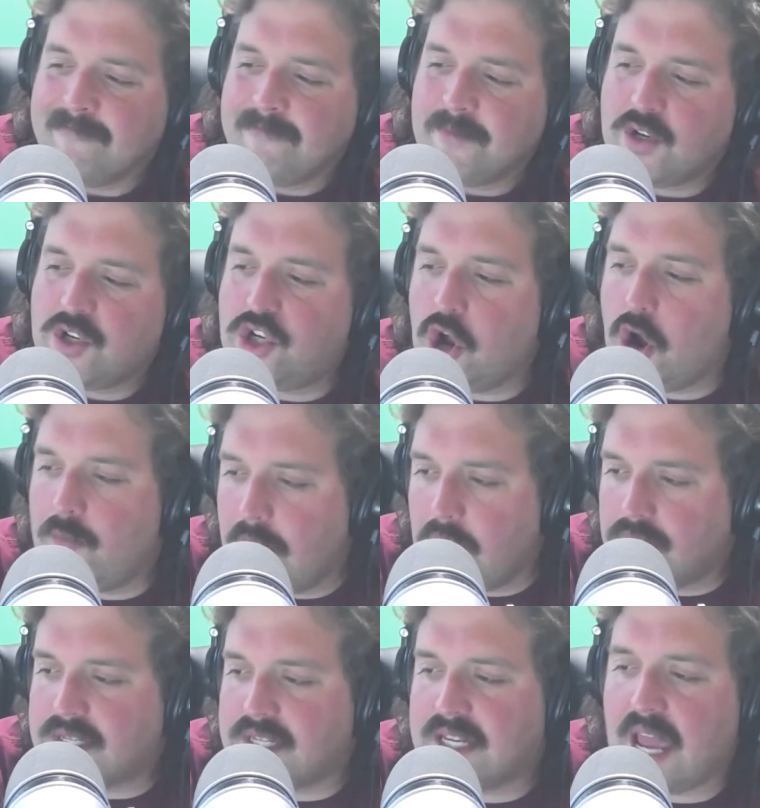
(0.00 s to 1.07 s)

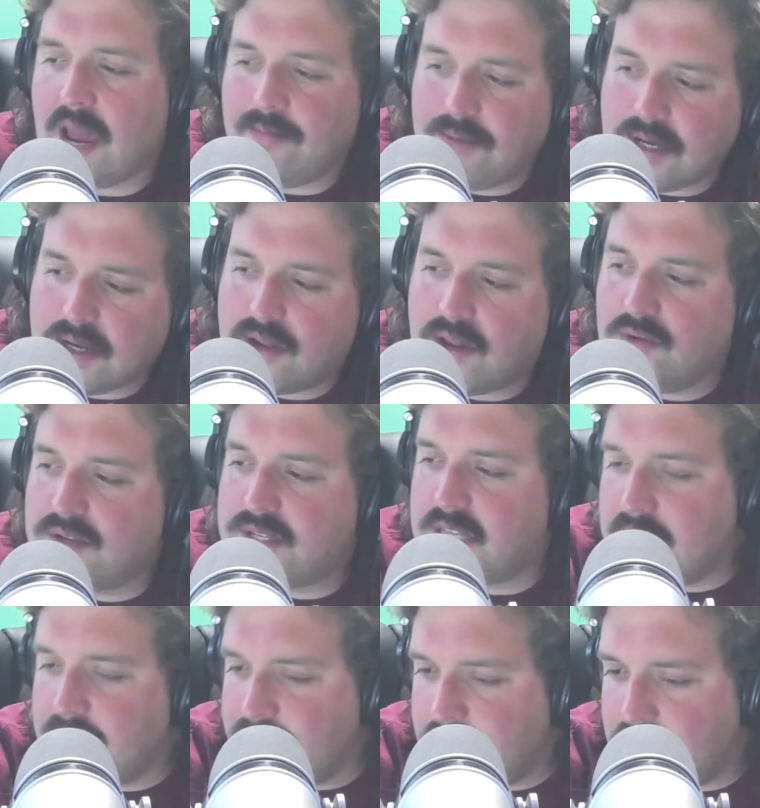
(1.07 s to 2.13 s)
Showboats kept it close
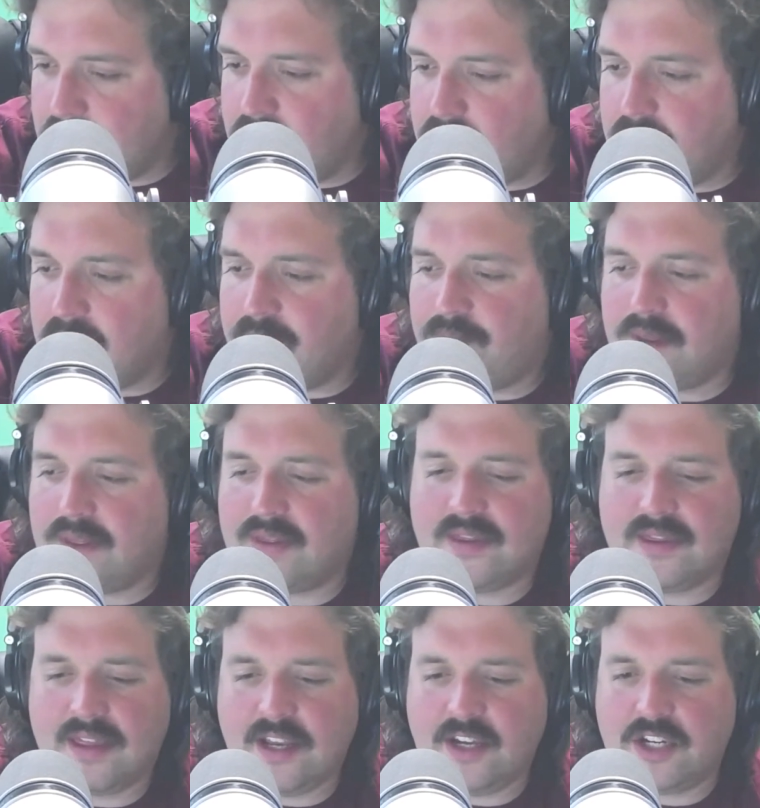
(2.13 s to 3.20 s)
in the middle, but
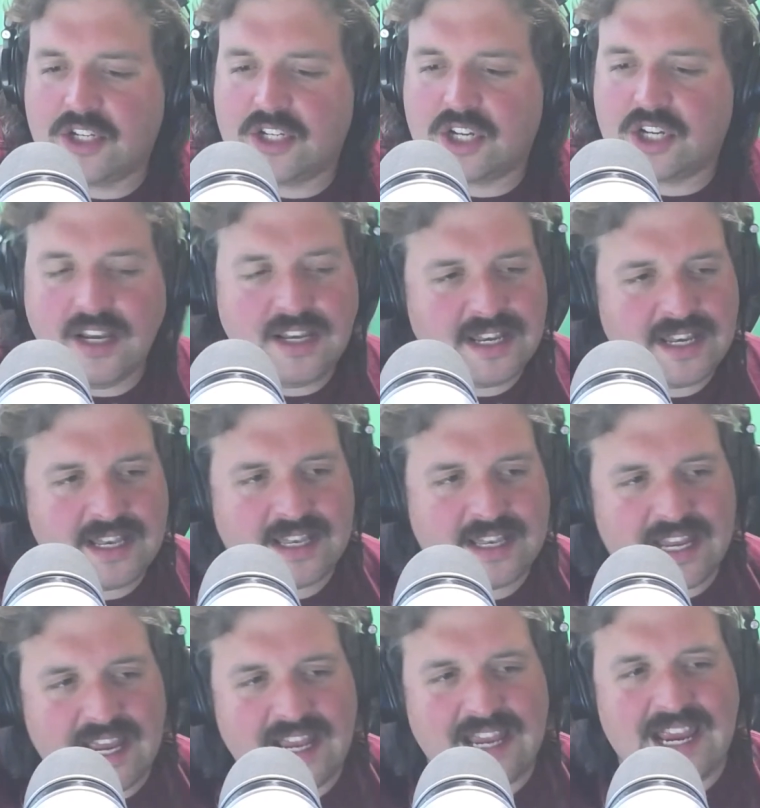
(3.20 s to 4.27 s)
they just couldn't
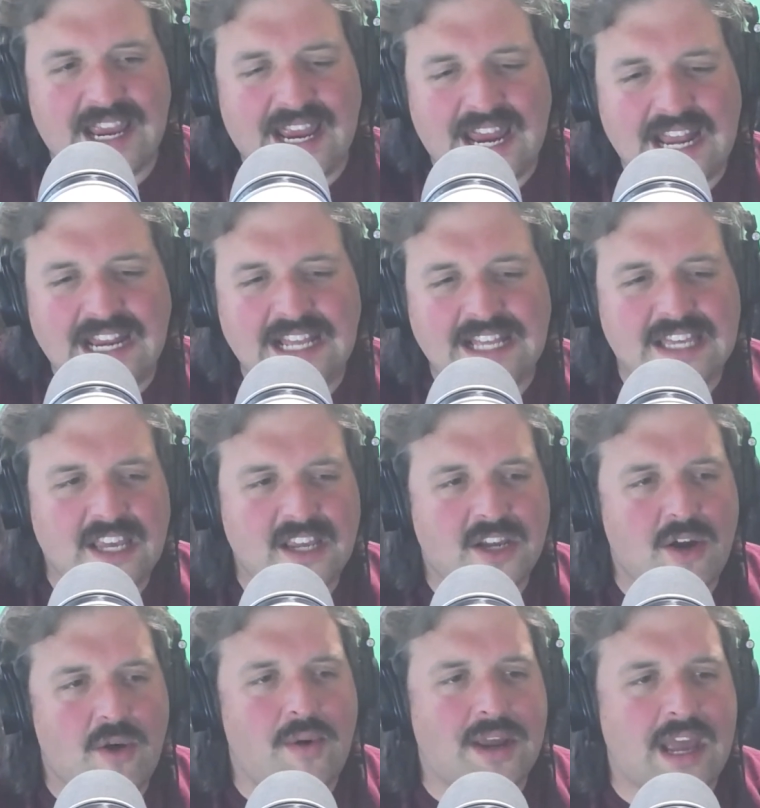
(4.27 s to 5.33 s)
get anything
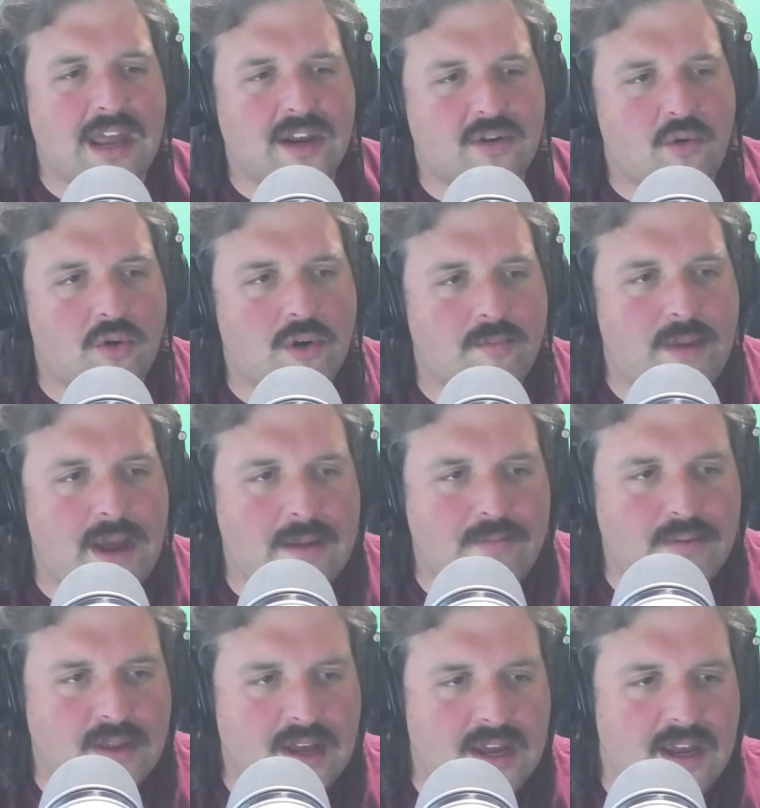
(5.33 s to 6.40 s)
going out of quarterback
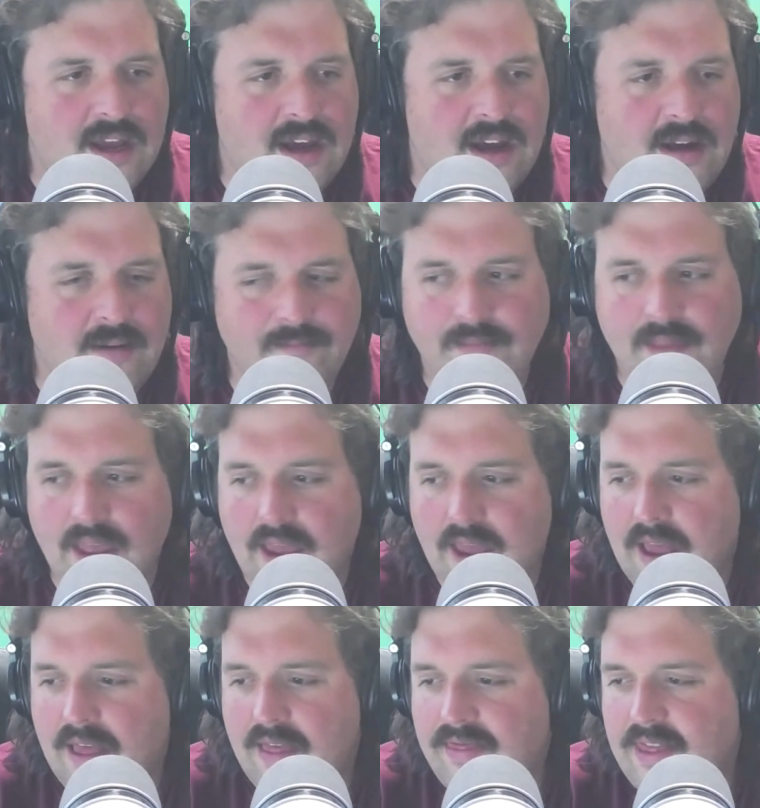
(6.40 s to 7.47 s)
play.
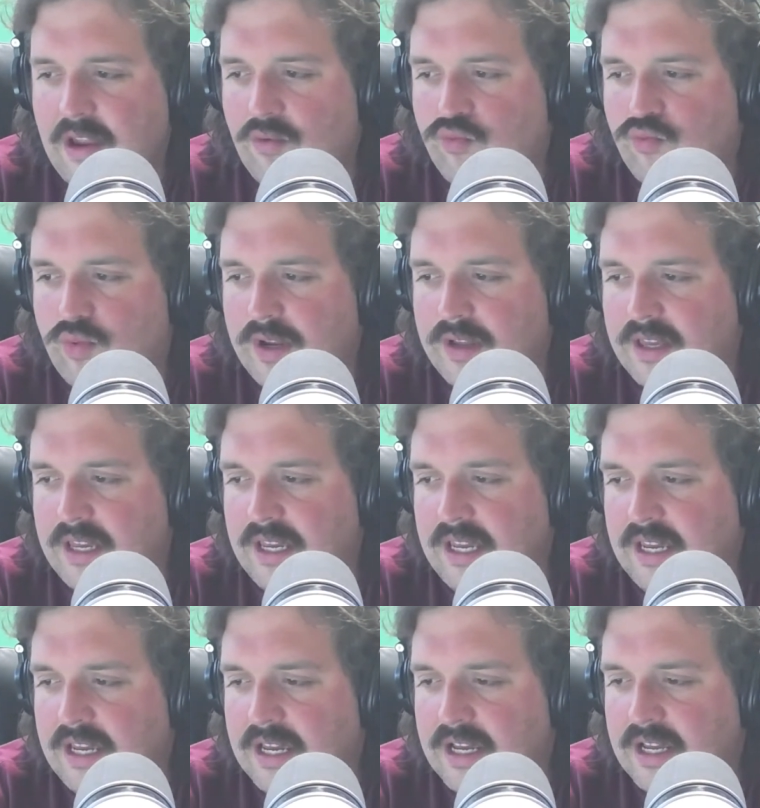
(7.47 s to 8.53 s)
They
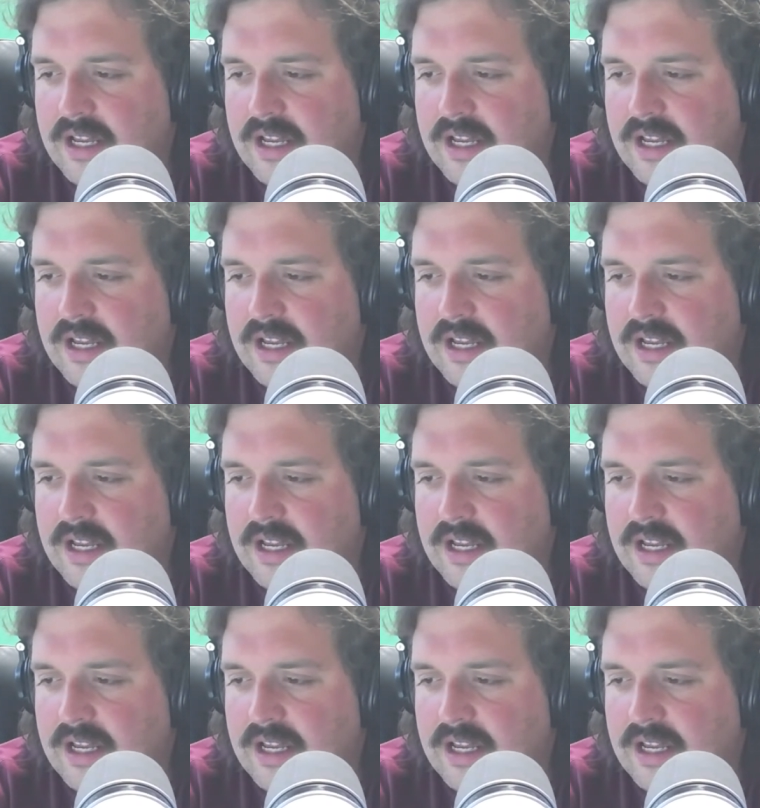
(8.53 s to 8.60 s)
really,